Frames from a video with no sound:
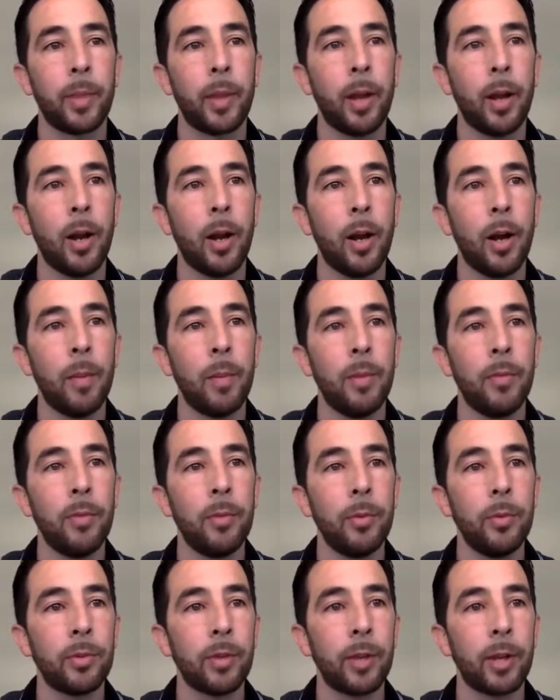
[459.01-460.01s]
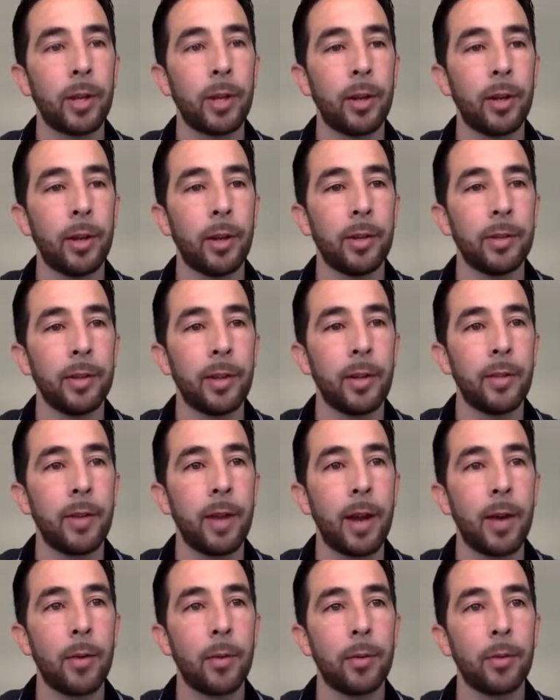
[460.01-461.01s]
If it was like a set of
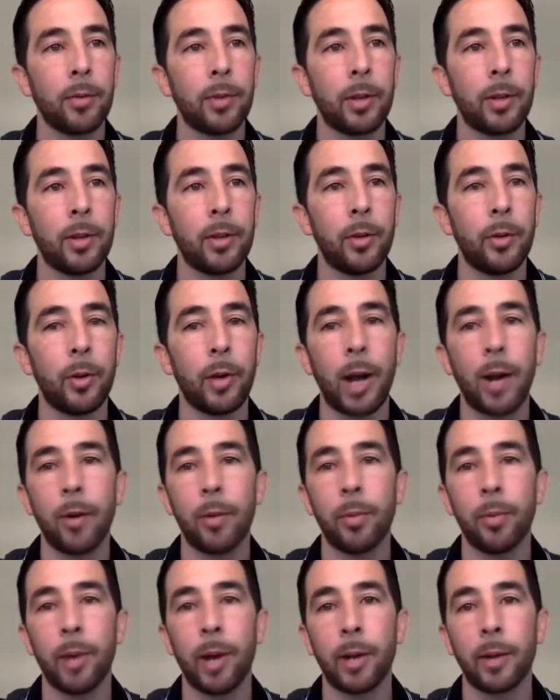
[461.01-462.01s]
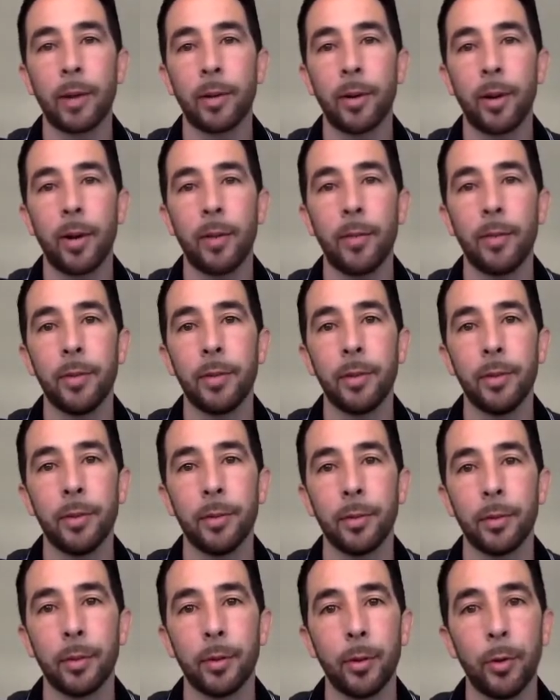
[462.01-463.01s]
hours, like, chiropractic offices
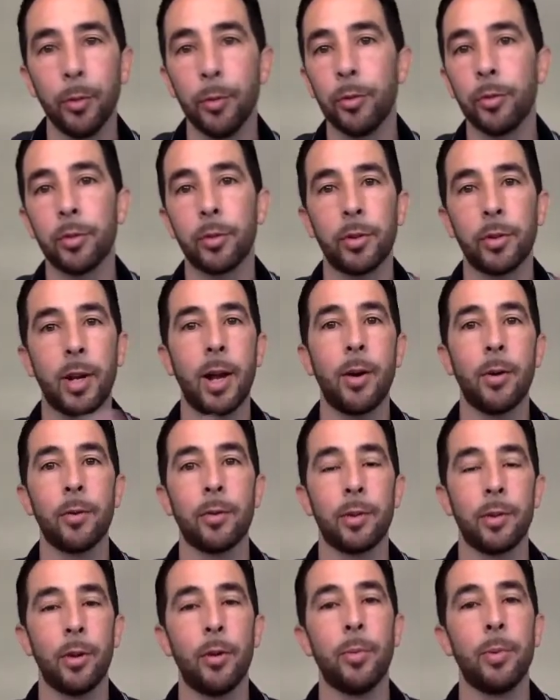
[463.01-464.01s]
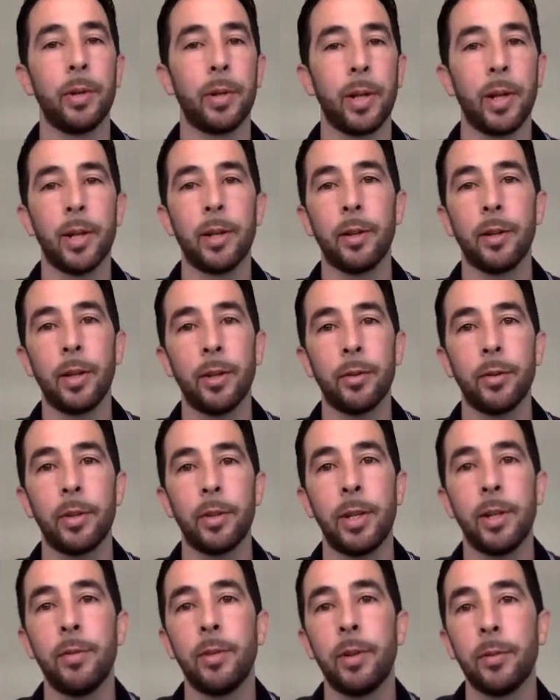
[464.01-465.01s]
are closed certain hours and they open again later in
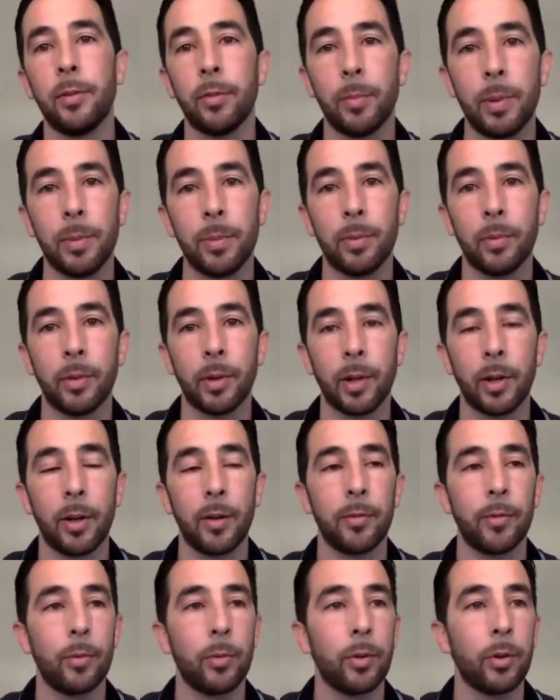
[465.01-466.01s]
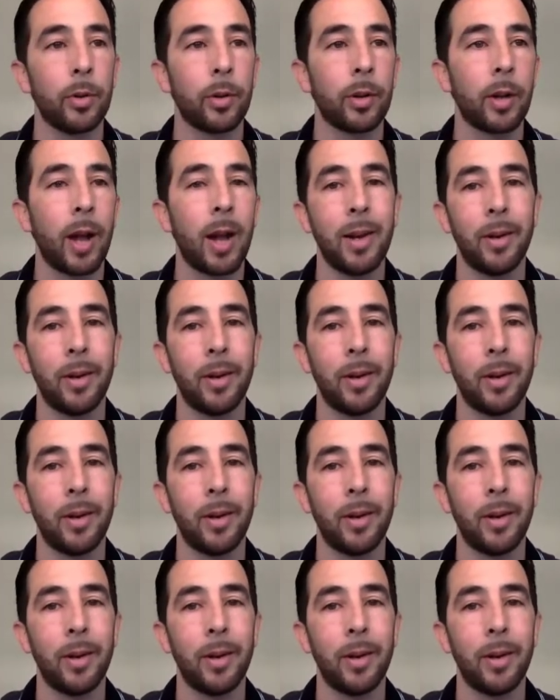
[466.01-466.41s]
the evening for people who get off of work.